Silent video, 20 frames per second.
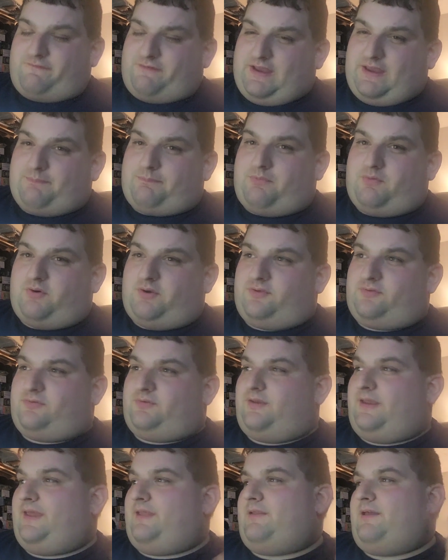the Fat
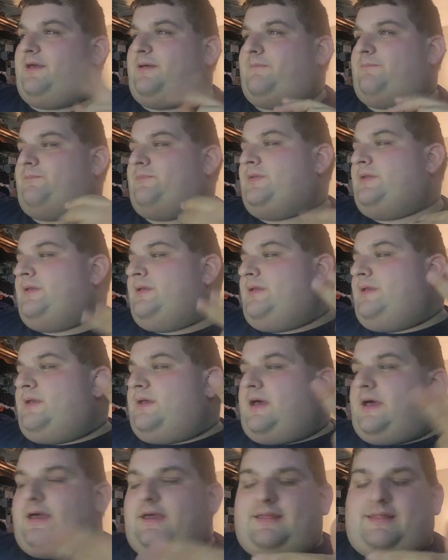Boys, and um,
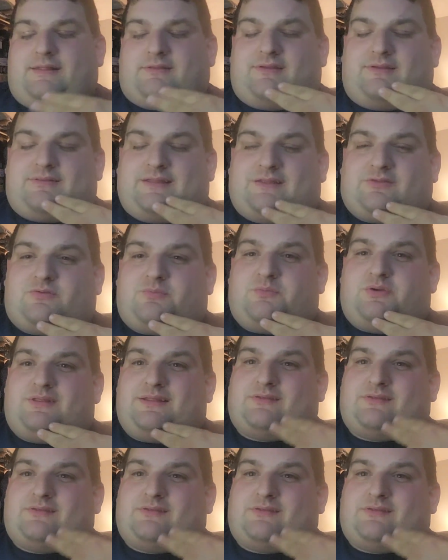that's that's a,